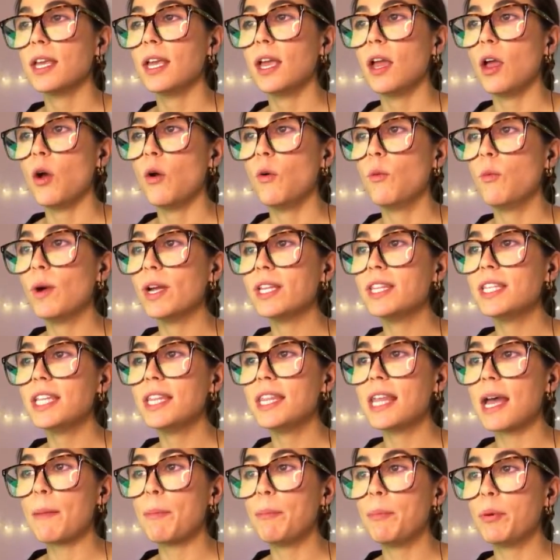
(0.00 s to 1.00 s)
what did
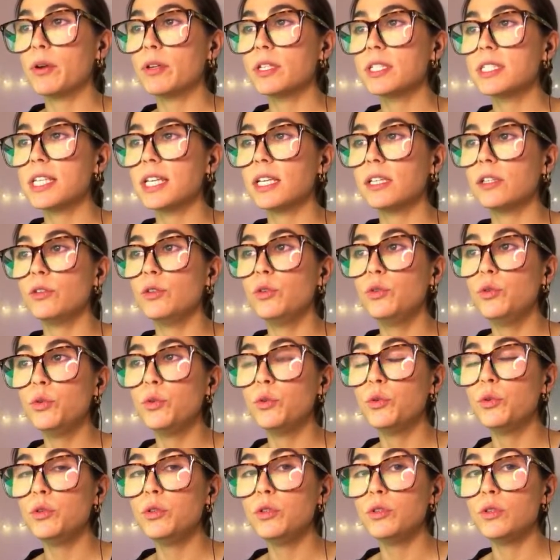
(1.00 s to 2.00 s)
that person
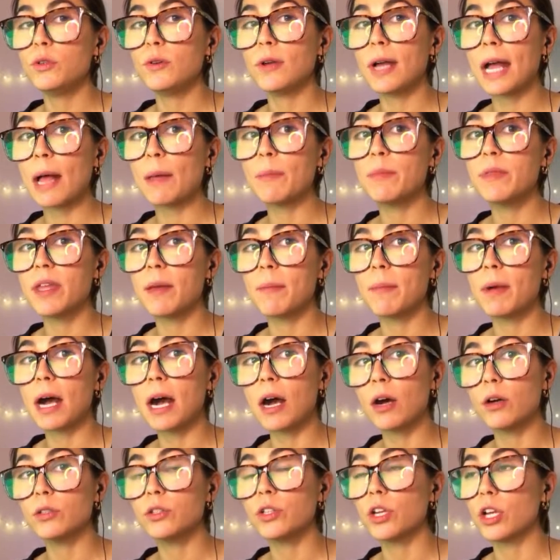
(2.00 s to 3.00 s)
do to help them
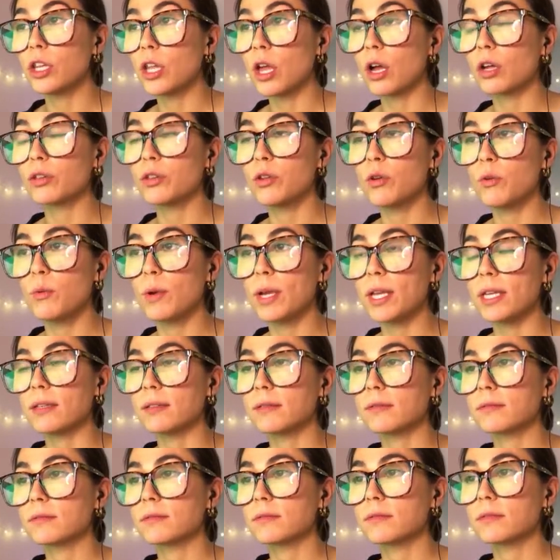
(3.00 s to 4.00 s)
out along the way?
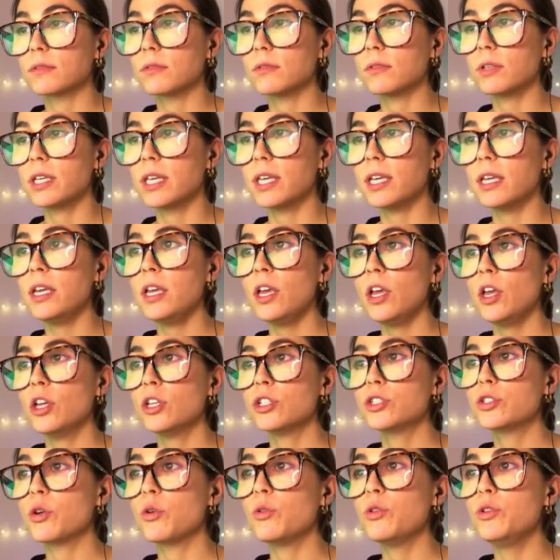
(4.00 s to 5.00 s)
Okay,
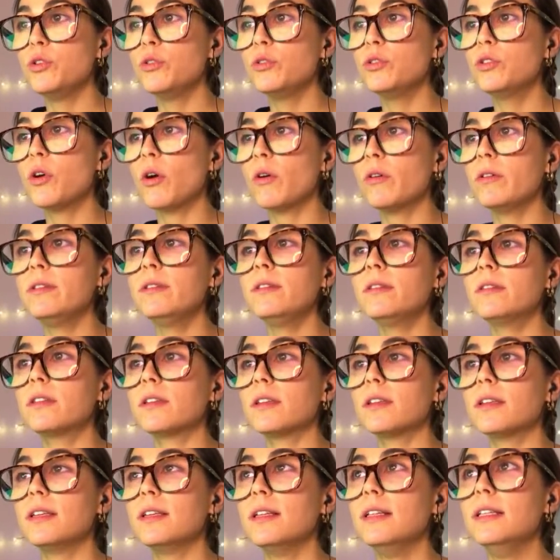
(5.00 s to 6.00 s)
so you don't
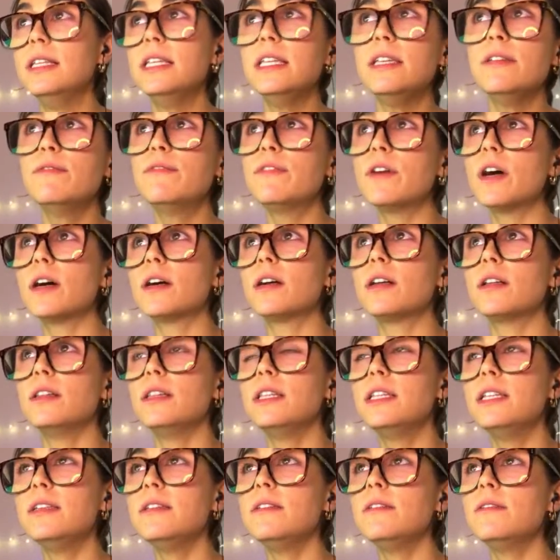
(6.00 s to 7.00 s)
leave
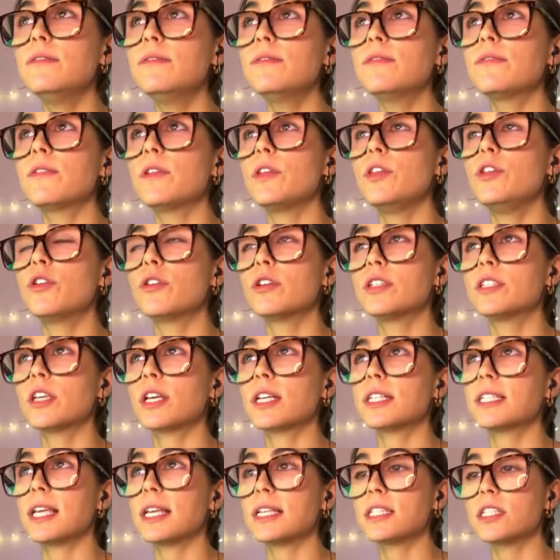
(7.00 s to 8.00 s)
your
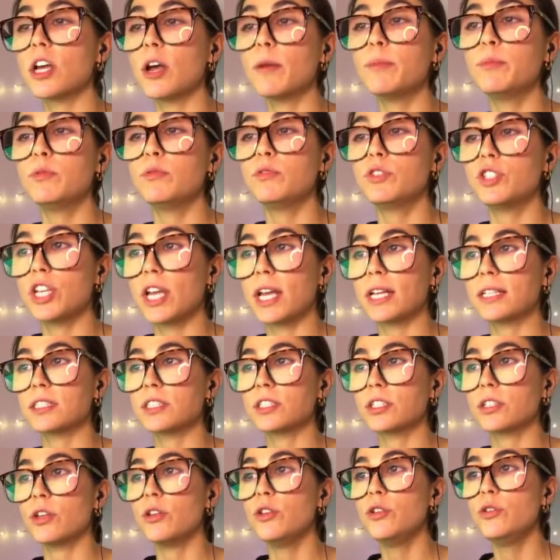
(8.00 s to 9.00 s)
success up to
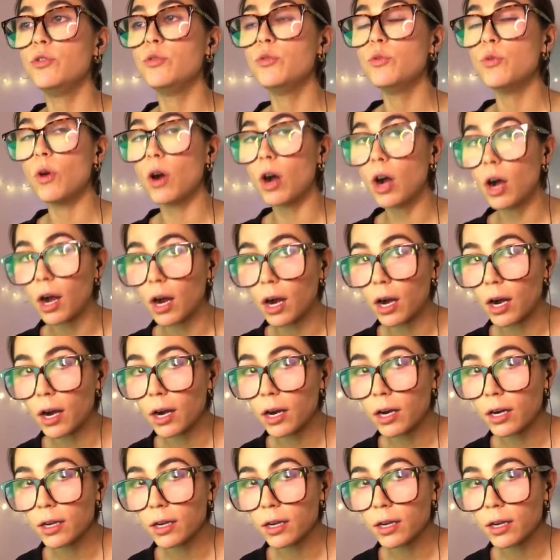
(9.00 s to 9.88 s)
chance. You are